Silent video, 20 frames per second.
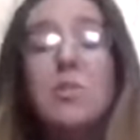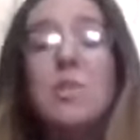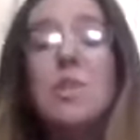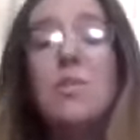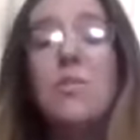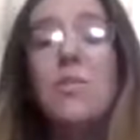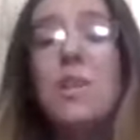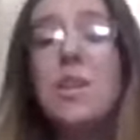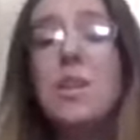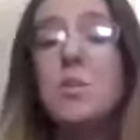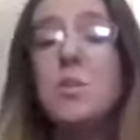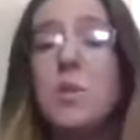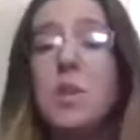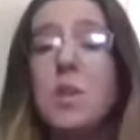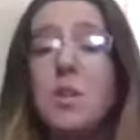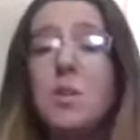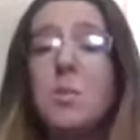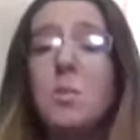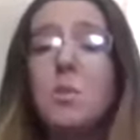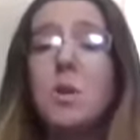And if you guys want to
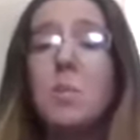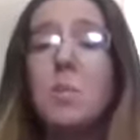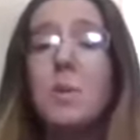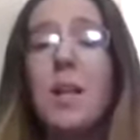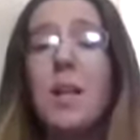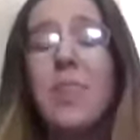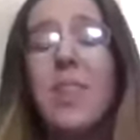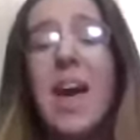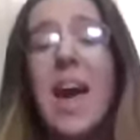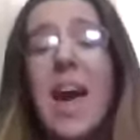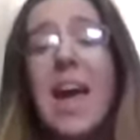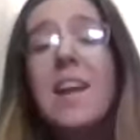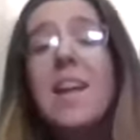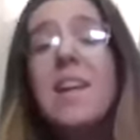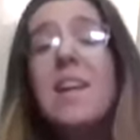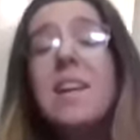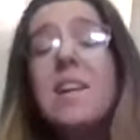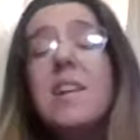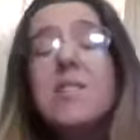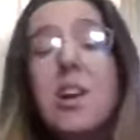know more about that,
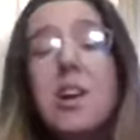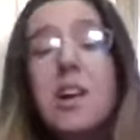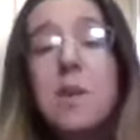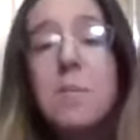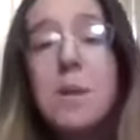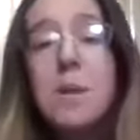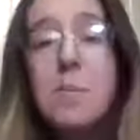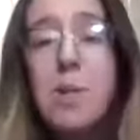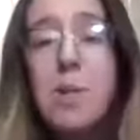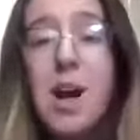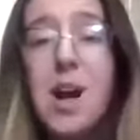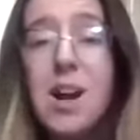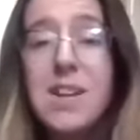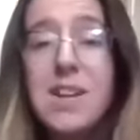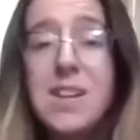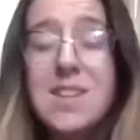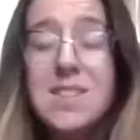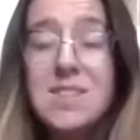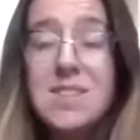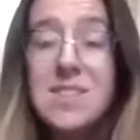check out my blog,
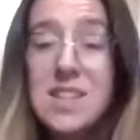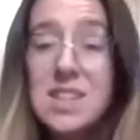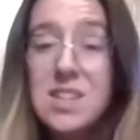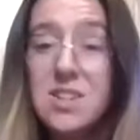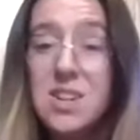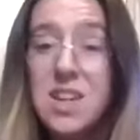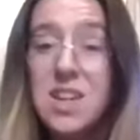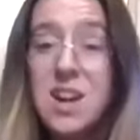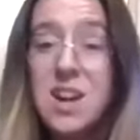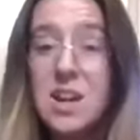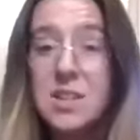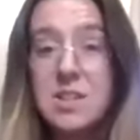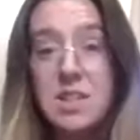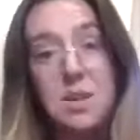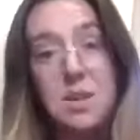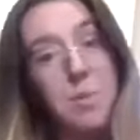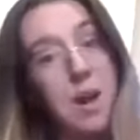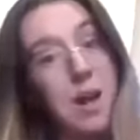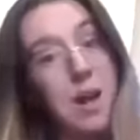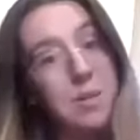Is Dairy Causing a
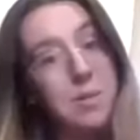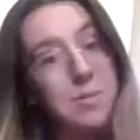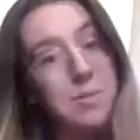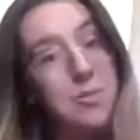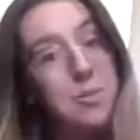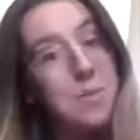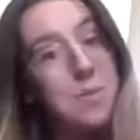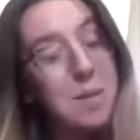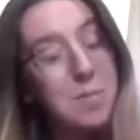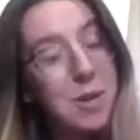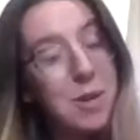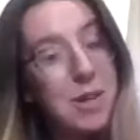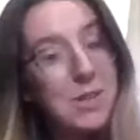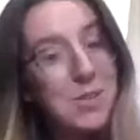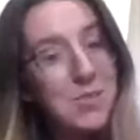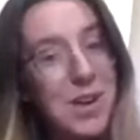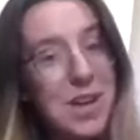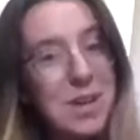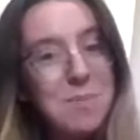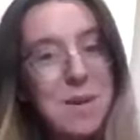Problem for My
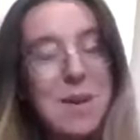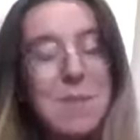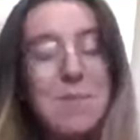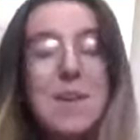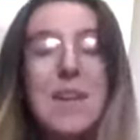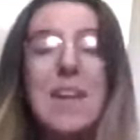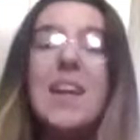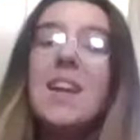Breastfed Baby?